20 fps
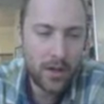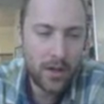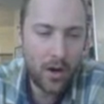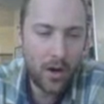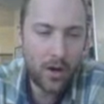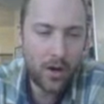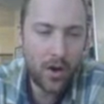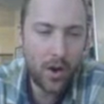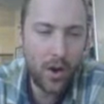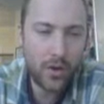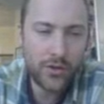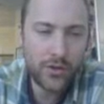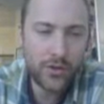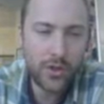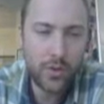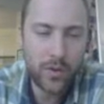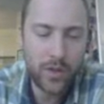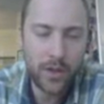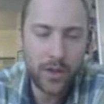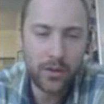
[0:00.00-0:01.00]
are
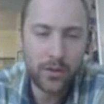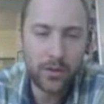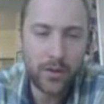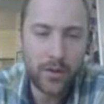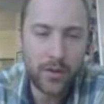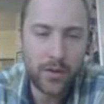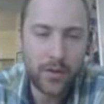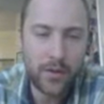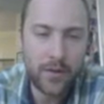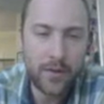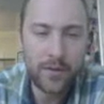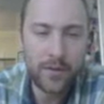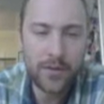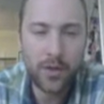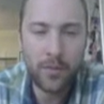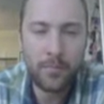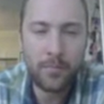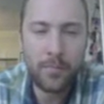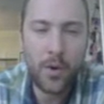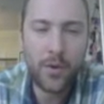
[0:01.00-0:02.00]
also congruent.
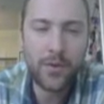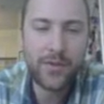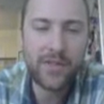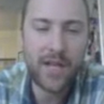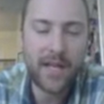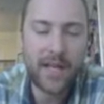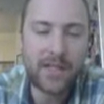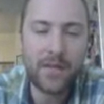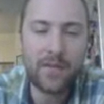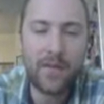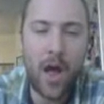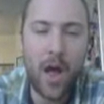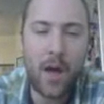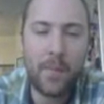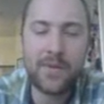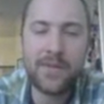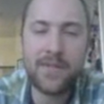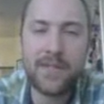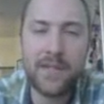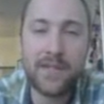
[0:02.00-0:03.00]
So both sets of
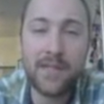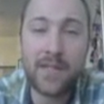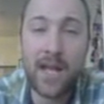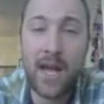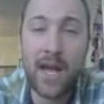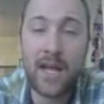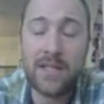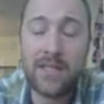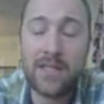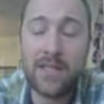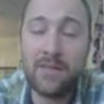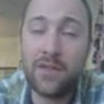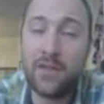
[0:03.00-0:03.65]
opposite sides,